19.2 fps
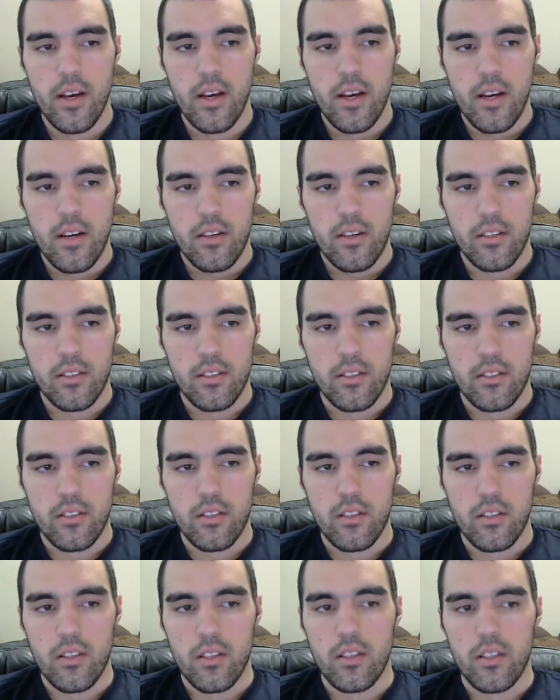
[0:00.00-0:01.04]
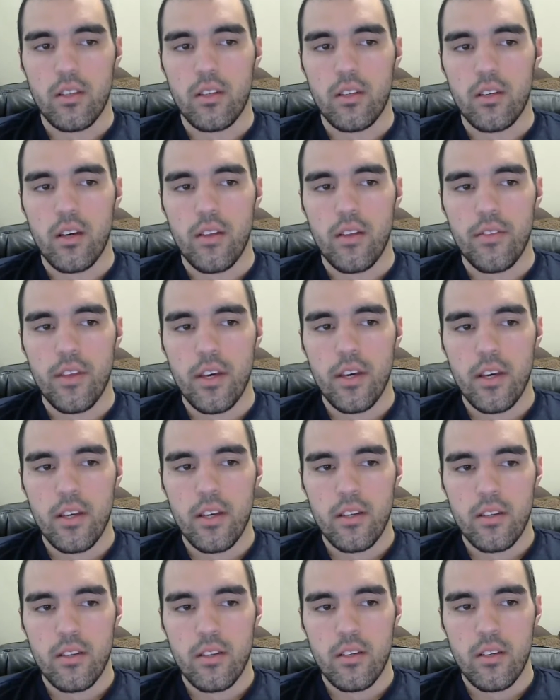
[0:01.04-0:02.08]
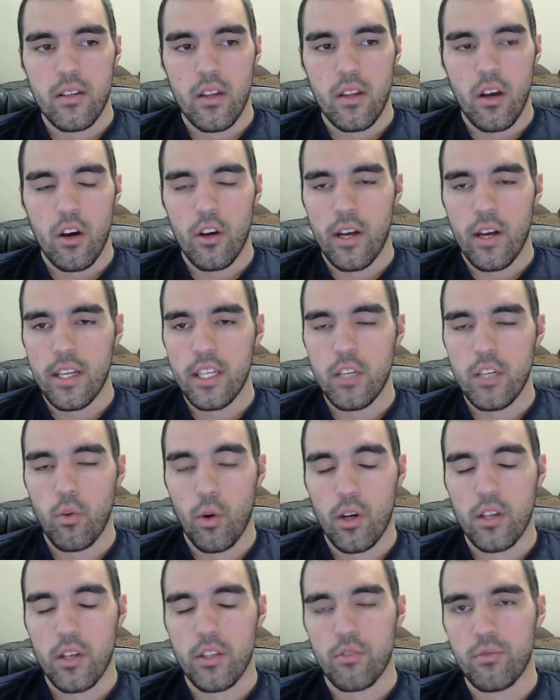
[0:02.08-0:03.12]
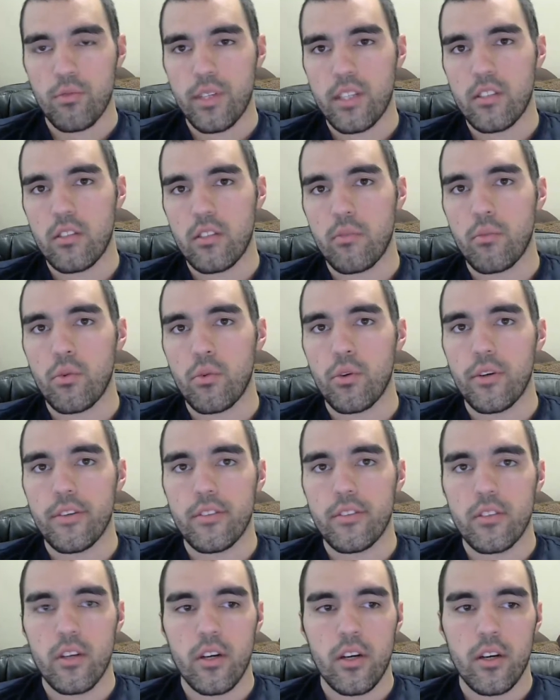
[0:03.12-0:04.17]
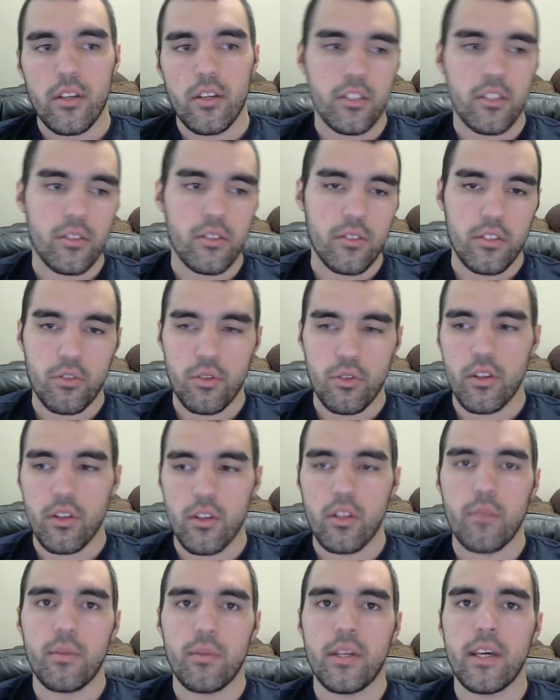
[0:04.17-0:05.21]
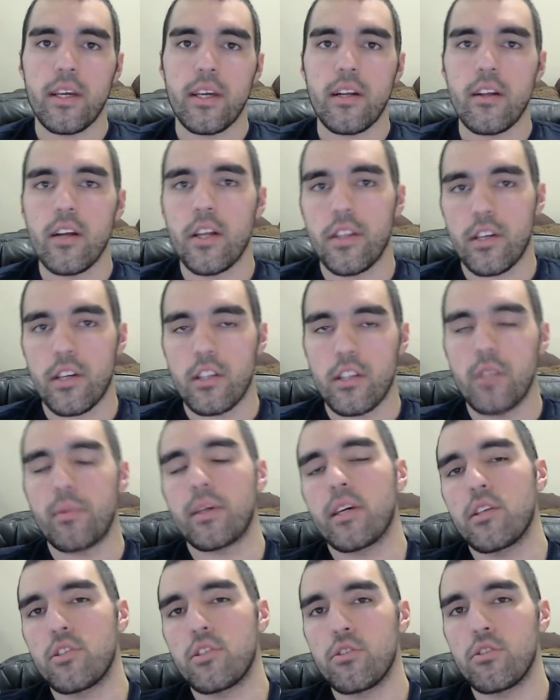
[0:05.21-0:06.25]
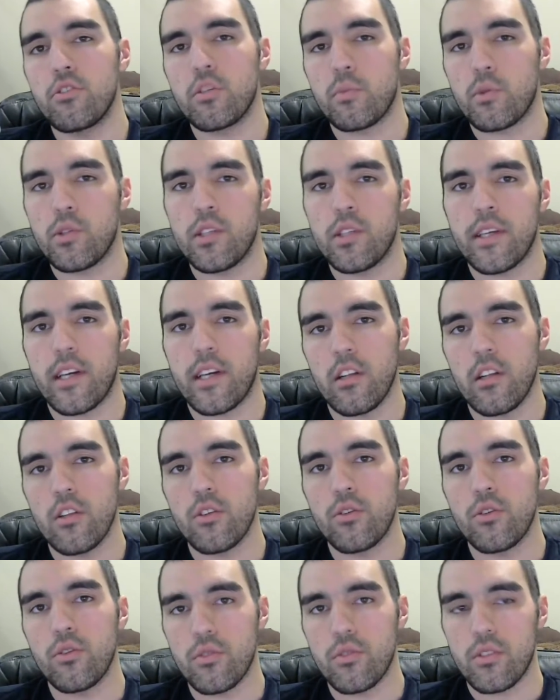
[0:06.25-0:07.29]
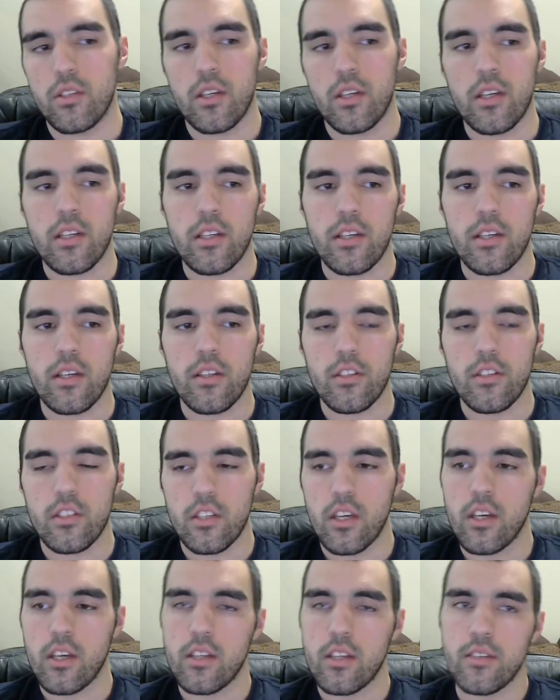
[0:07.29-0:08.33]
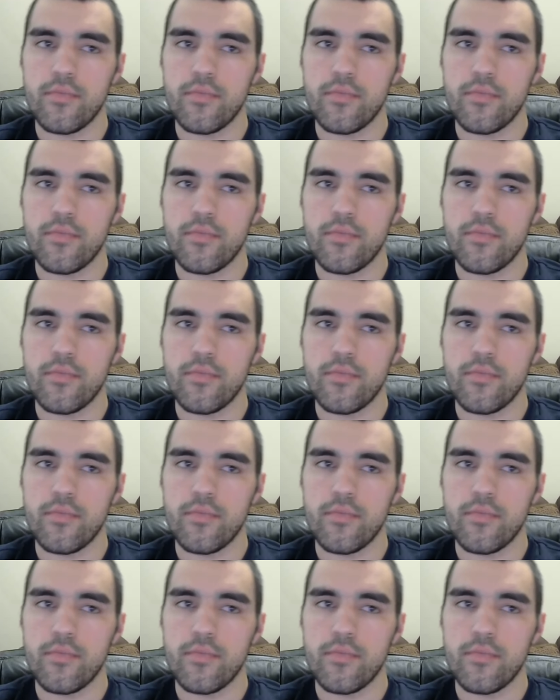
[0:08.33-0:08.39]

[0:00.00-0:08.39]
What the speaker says: Let's see, and then I need to work on the rig some more to sort of eliminate a lot of the clipping issues between clothes and the skin.